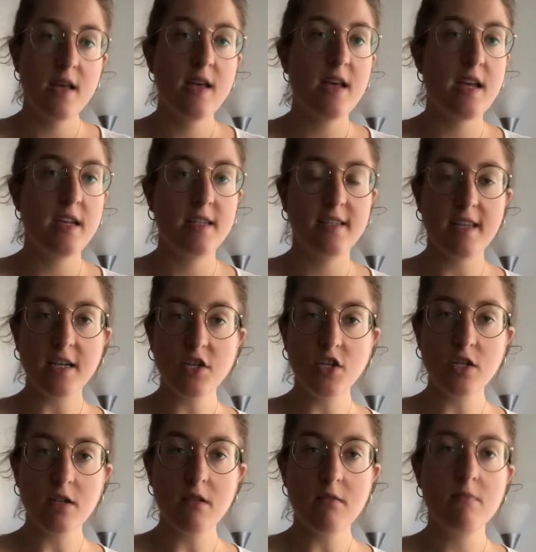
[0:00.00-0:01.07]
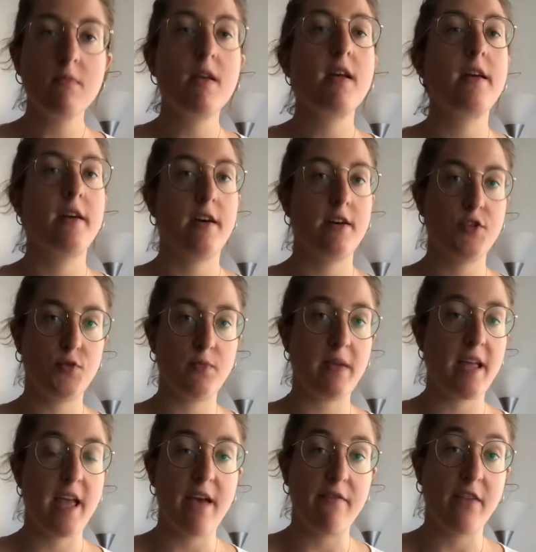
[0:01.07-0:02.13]
In this section, as you
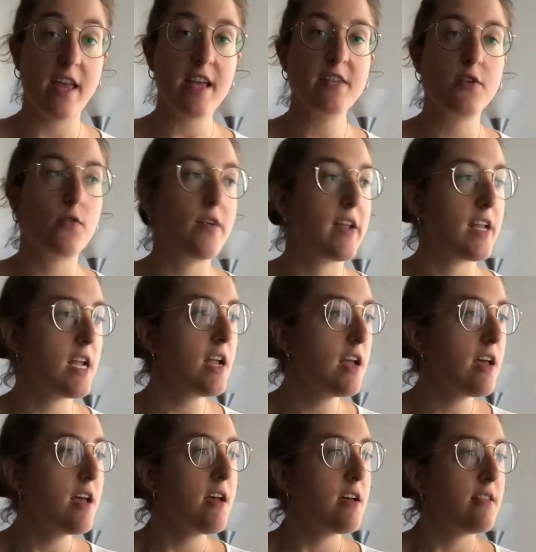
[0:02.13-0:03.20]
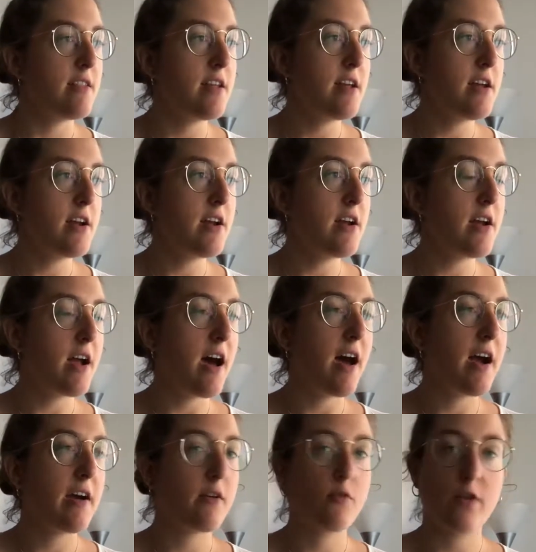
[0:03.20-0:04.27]
may have guessed already, there
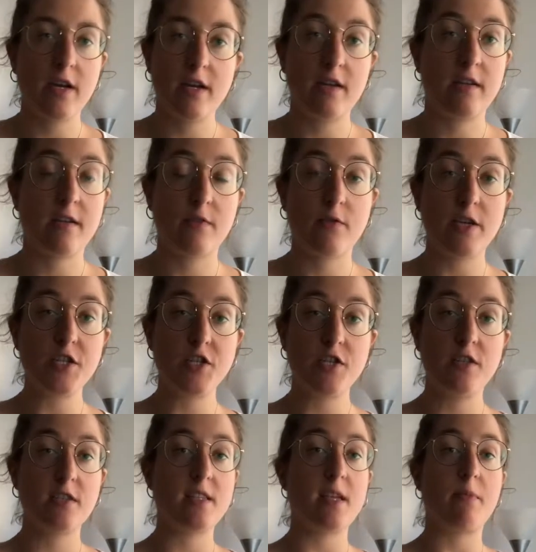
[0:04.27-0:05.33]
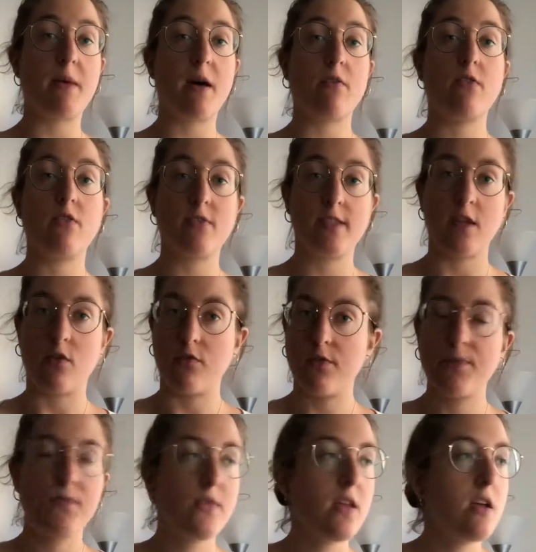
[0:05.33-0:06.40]
are questions about yourself.
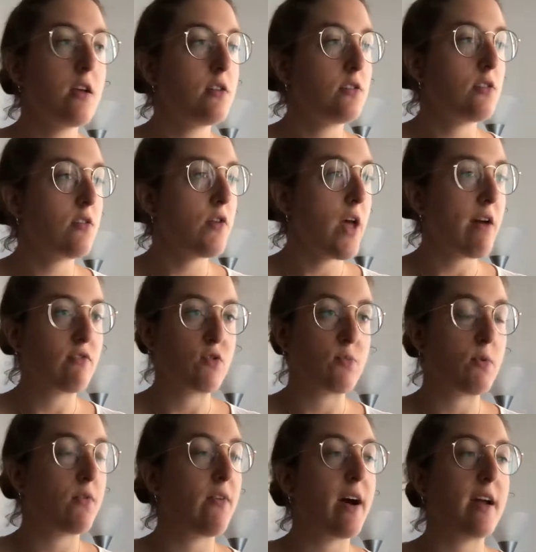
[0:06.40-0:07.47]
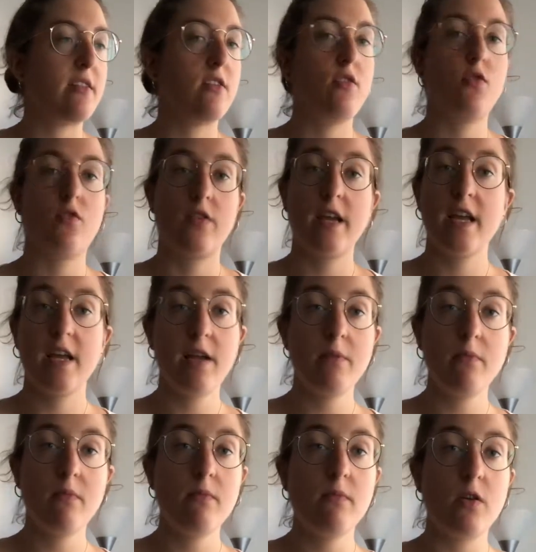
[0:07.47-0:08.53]
So you have to provide your
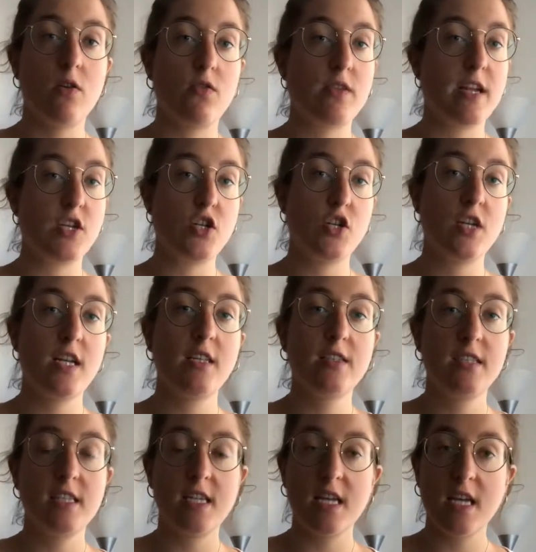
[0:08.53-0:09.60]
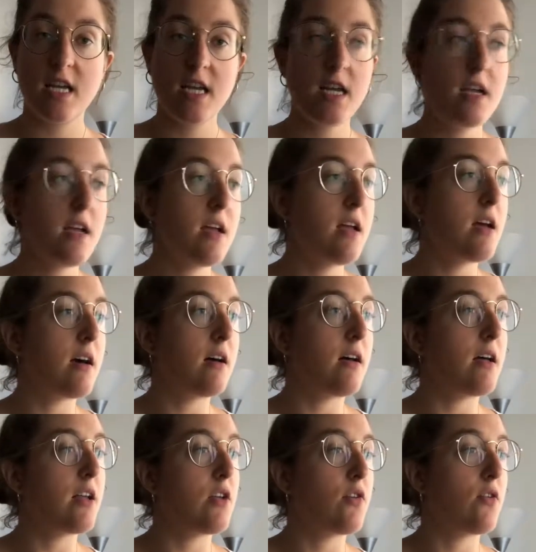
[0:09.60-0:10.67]
name, your nationality,
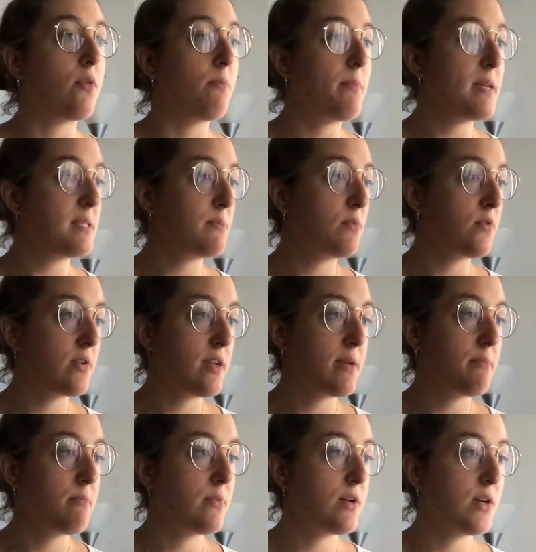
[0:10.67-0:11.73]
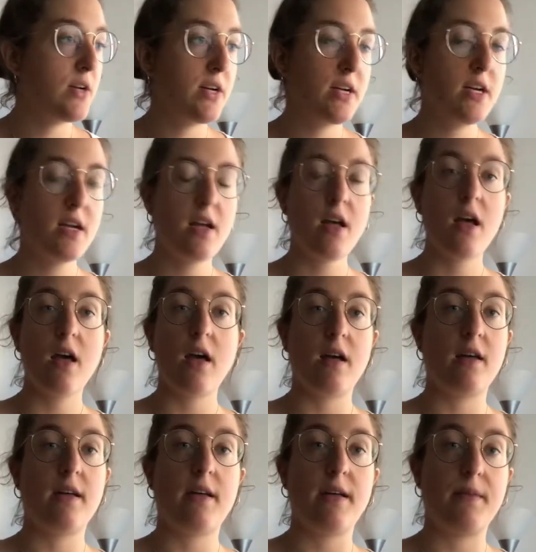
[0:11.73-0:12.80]
your passport number,
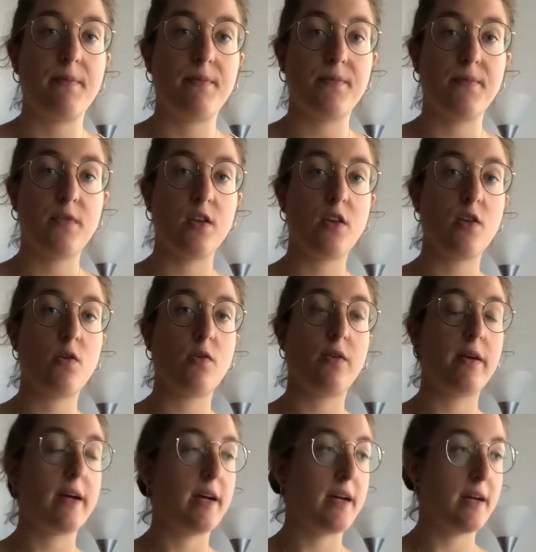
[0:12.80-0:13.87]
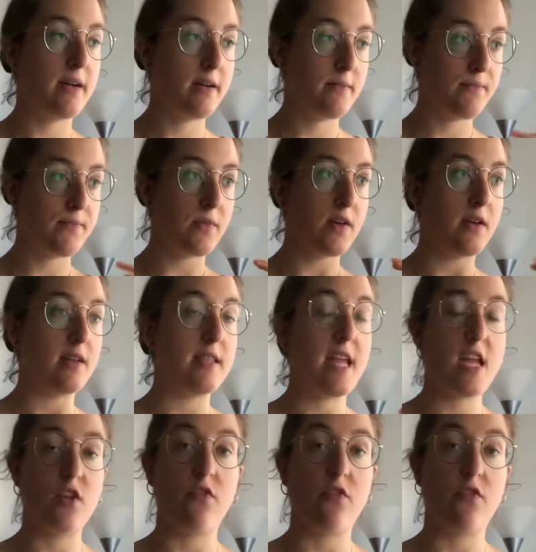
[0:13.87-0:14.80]
your date